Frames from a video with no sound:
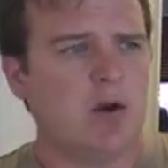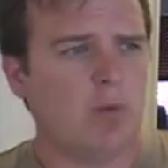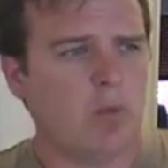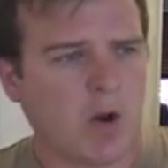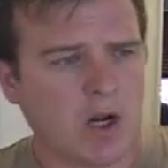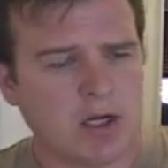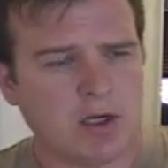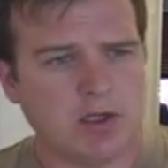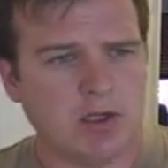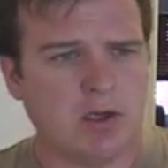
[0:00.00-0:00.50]

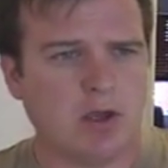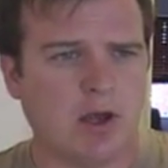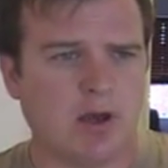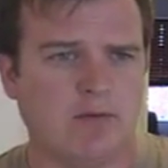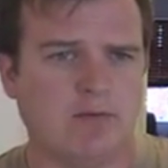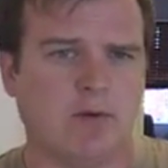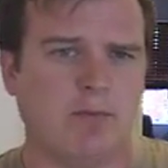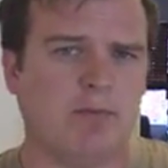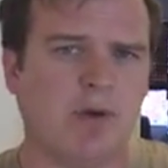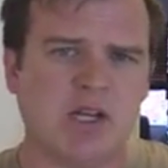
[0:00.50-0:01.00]
Why don't you
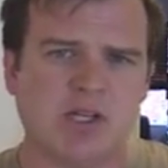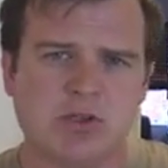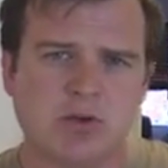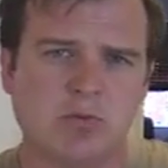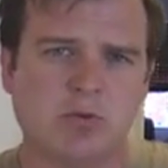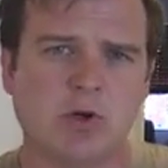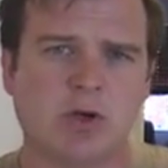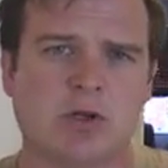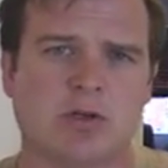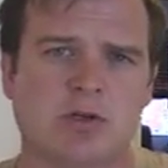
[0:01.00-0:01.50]
have a bunch of
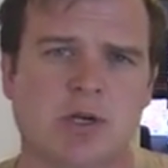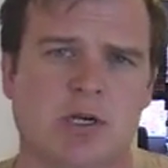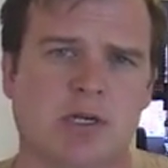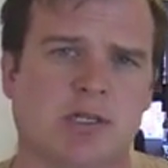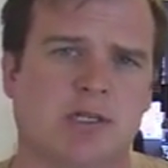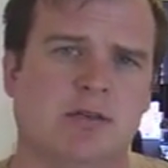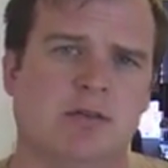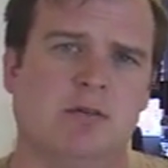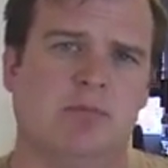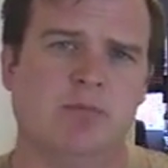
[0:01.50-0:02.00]
work
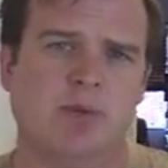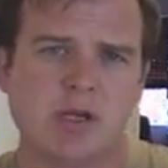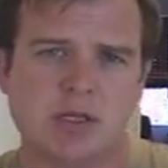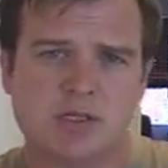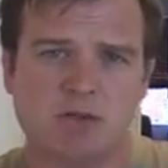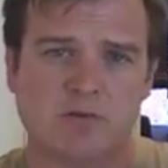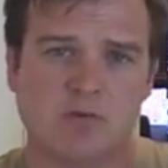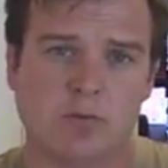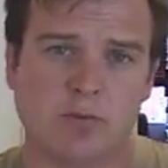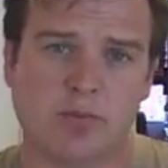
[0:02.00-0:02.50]
trucks and a
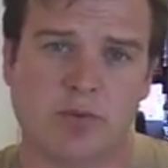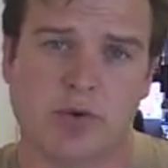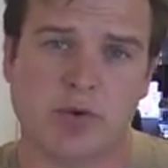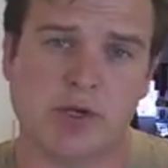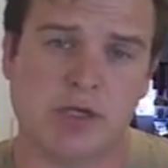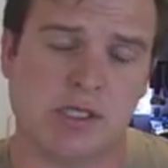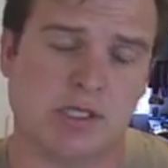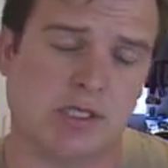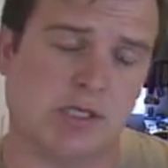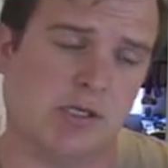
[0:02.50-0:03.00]
bunch of
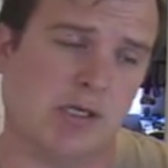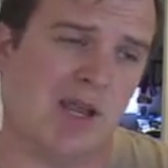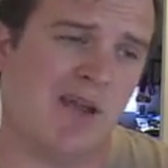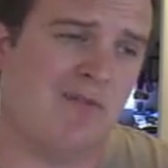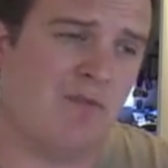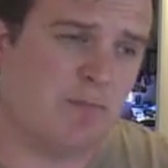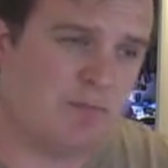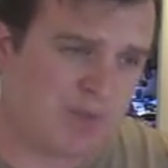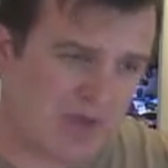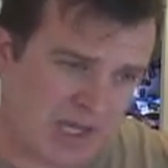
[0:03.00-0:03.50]
employees and
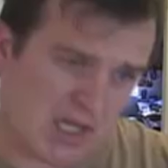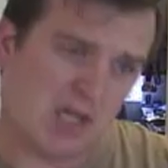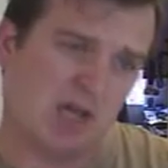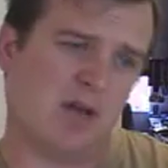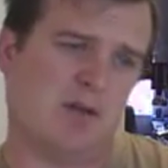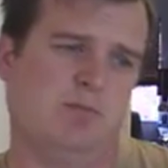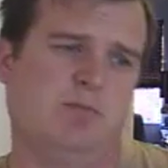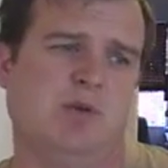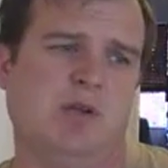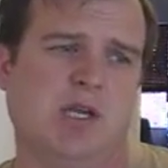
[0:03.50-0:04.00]
have a big
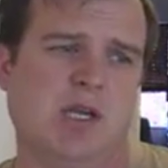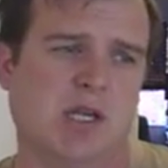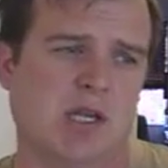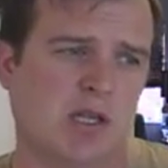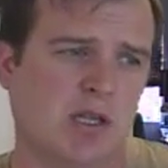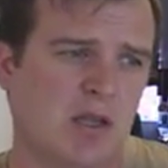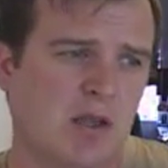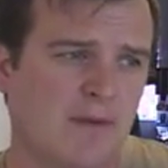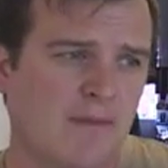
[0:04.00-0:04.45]
company? And,